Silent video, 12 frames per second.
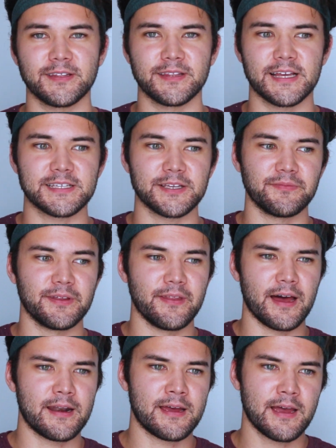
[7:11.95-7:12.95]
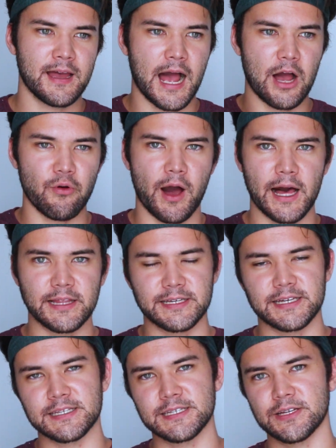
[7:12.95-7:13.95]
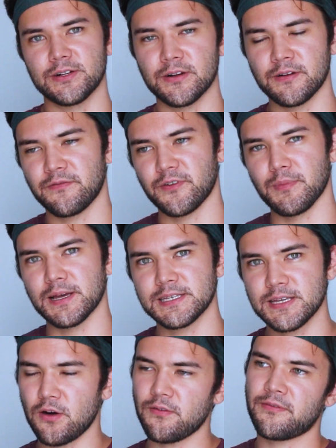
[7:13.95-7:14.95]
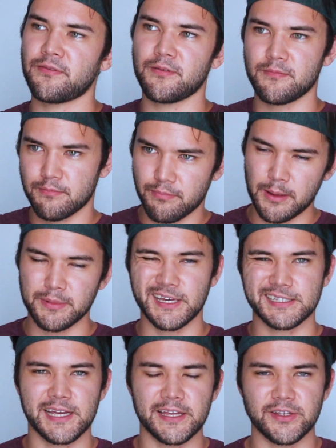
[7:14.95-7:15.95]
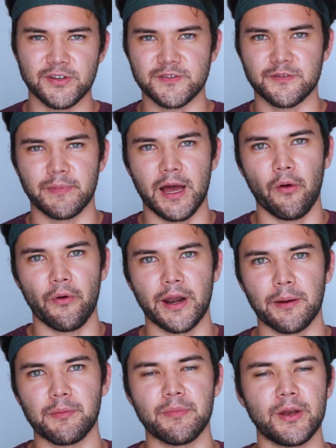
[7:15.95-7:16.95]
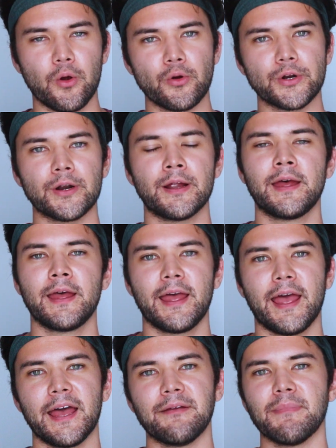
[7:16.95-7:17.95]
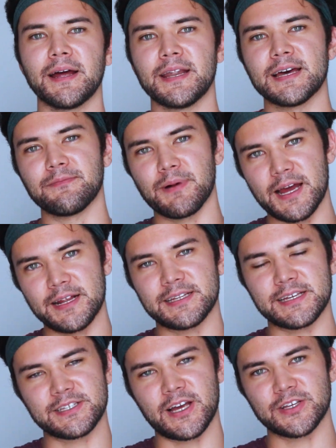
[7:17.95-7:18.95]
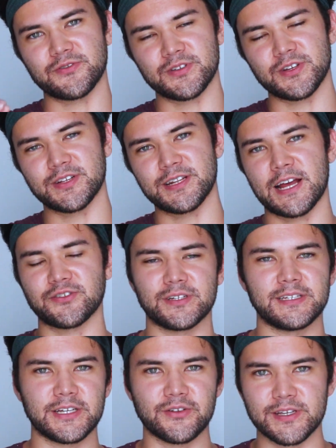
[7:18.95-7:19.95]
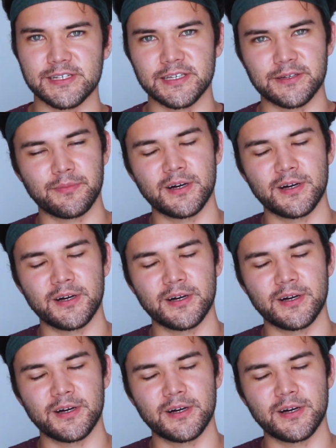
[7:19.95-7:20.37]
And that's something that I will highly consider for myself probably like 10 years from now when I'm a bit older and my my testosterone starts naturally decreasing.